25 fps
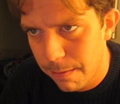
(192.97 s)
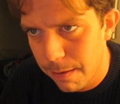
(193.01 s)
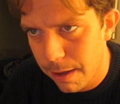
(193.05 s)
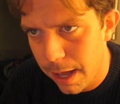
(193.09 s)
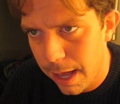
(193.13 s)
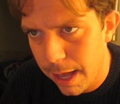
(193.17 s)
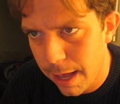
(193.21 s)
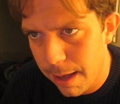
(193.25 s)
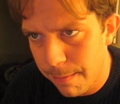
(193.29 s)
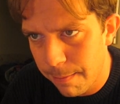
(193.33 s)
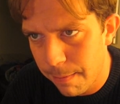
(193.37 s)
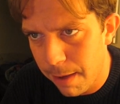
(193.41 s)

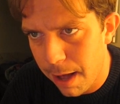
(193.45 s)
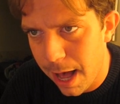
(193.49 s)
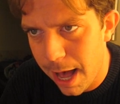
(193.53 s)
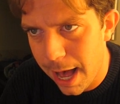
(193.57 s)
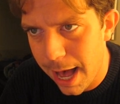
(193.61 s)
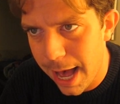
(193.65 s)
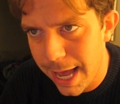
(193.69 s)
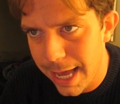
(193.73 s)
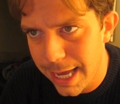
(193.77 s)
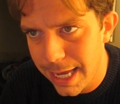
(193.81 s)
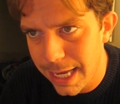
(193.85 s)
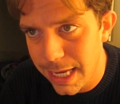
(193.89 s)
M
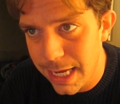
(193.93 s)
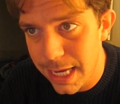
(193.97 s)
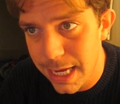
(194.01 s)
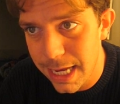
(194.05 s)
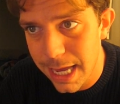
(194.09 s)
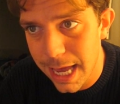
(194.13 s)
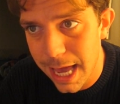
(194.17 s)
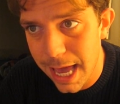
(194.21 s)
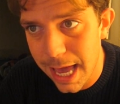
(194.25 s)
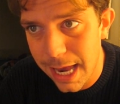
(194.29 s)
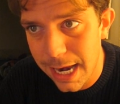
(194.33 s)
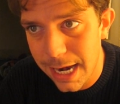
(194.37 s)
I
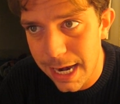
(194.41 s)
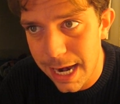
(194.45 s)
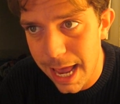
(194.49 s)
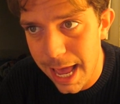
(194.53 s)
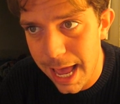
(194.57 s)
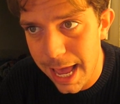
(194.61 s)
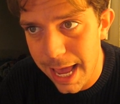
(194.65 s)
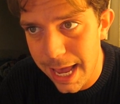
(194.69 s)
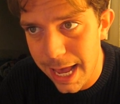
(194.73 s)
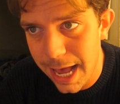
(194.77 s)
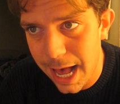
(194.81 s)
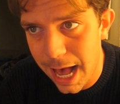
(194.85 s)
E N
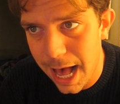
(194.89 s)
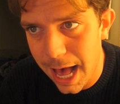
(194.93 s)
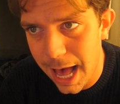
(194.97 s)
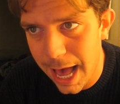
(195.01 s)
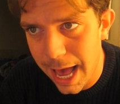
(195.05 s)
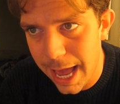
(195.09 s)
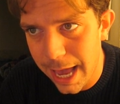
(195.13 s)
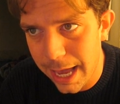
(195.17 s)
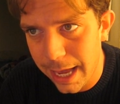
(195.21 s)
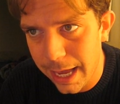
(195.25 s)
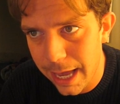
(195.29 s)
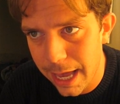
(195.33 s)
A
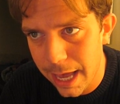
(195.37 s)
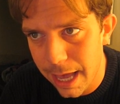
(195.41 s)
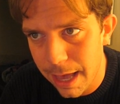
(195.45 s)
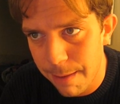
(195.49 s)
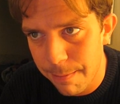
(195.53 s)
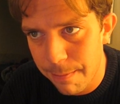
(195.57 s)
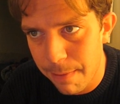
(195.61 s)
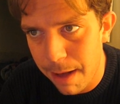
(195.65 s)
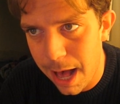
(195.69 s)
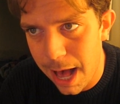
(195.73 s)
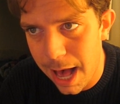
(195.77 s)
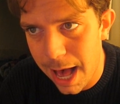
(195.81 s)
I
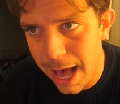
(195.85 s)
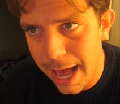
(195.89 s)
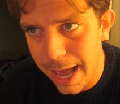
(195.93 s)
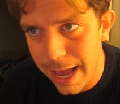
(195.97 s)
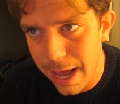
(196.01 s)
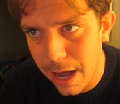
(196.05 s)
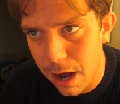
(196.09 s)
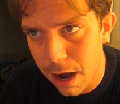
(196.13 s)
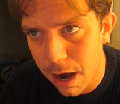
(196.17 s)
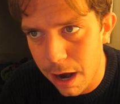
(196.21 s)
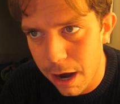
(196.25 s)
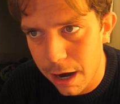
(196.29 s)
M
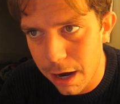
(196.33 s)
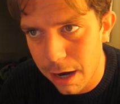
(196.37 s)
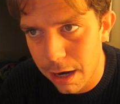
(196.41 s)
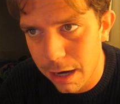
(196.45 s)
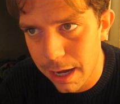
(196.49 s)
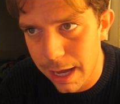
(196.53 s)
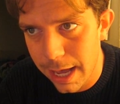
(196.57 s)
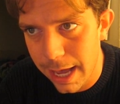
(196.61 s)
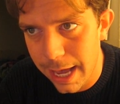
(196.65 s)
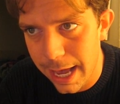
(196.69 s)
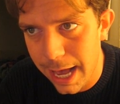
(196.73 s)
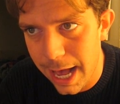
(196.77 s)
I
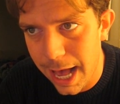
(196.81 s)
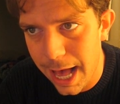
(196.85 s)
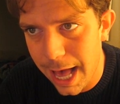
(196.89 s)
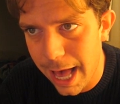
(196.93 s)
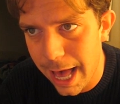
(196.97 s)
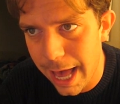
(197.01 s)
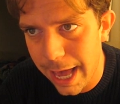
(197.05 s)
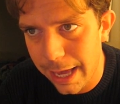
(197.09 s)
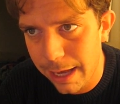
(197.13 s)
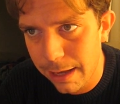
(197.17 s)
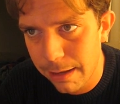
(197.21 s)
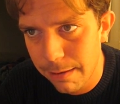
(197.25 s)
R A
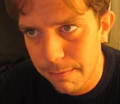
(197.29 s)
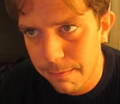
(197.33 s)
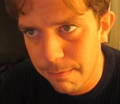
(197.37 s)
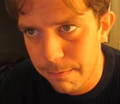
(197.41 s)
I.